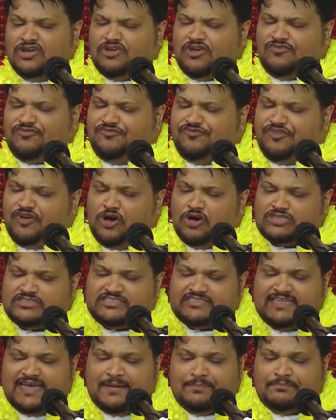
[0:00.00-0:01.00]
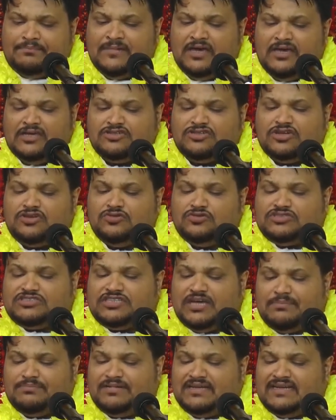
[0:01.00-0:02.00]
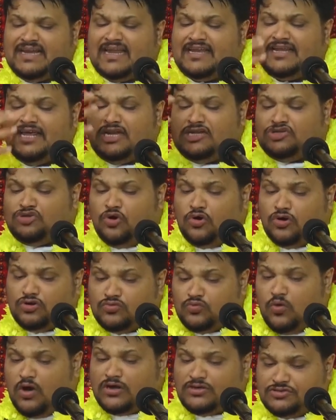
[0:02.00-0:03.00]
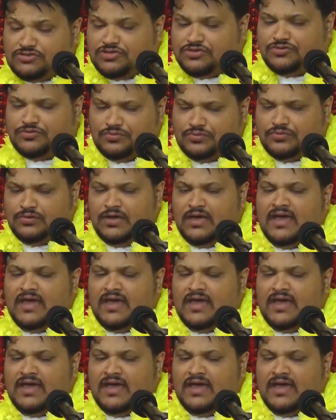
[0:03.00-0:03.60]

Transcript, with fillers: to force them to do something that they don't want to do.